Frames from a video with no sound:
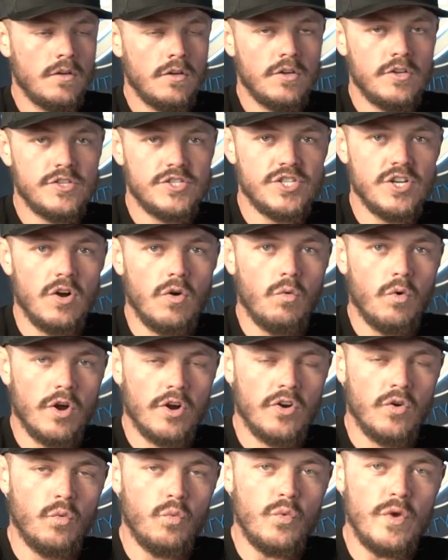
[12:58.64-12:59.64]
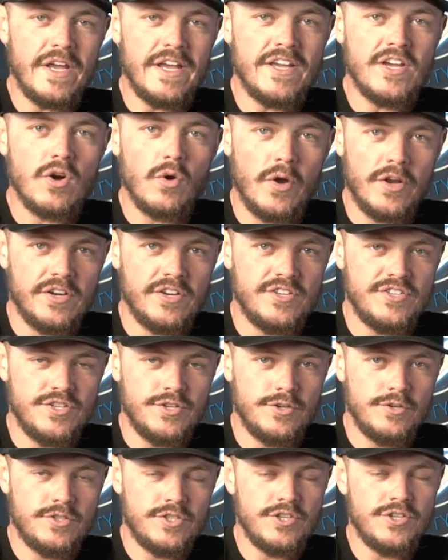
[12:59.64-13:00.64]
So what are we going
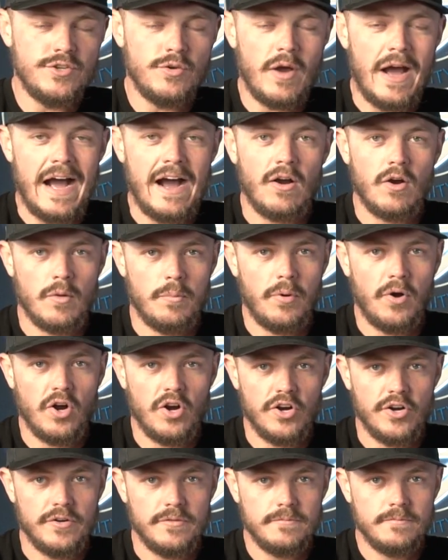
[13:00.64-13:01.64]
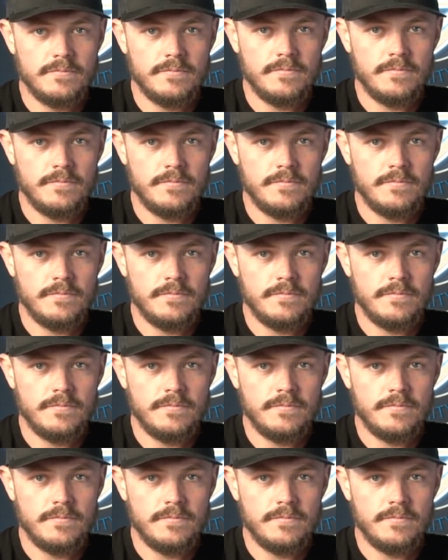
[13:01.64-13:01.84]
to do our part